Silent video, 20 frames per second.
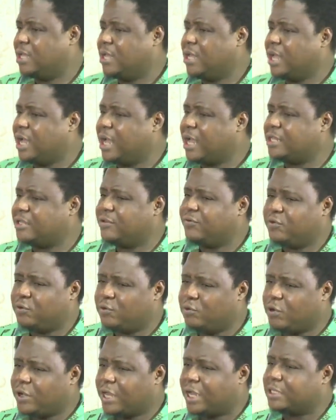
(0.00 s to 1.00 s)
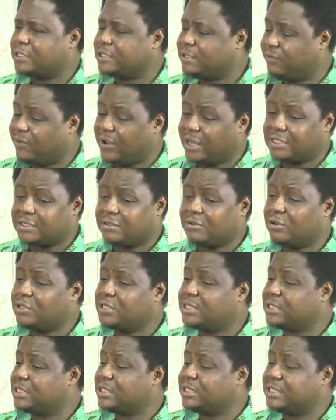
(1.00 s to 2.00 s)
And if you look at, in fact, all
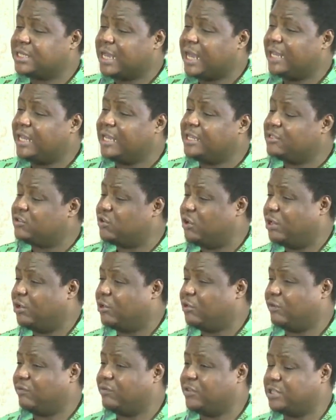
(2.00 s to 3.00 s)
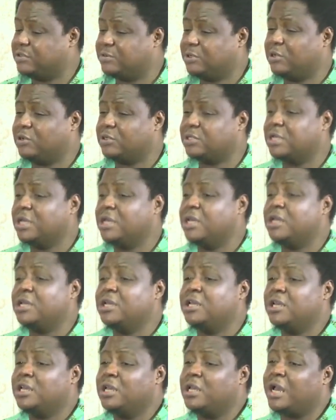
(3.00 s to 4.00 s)
these things are linked to a lot of things, because
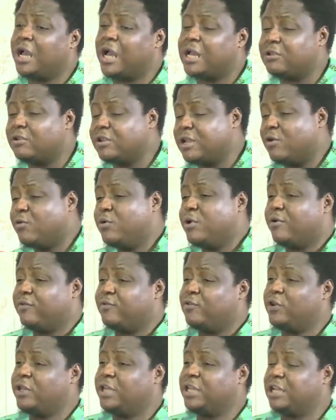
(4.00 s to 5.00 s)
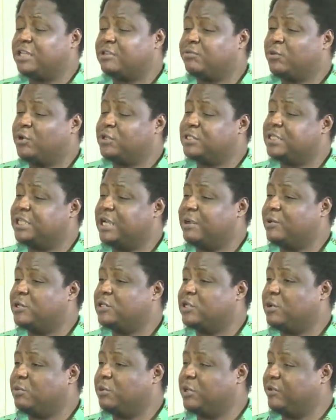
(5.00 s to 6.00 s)
another way of looking at
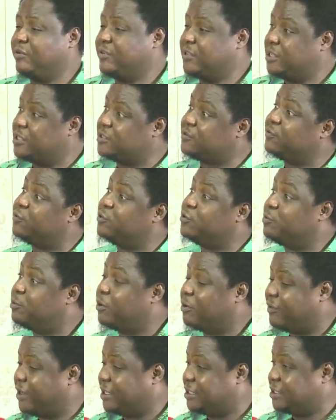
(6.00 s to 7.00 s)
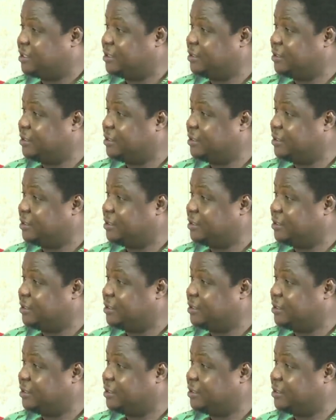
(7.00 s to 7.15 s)
multidimensional poverty is food poverty.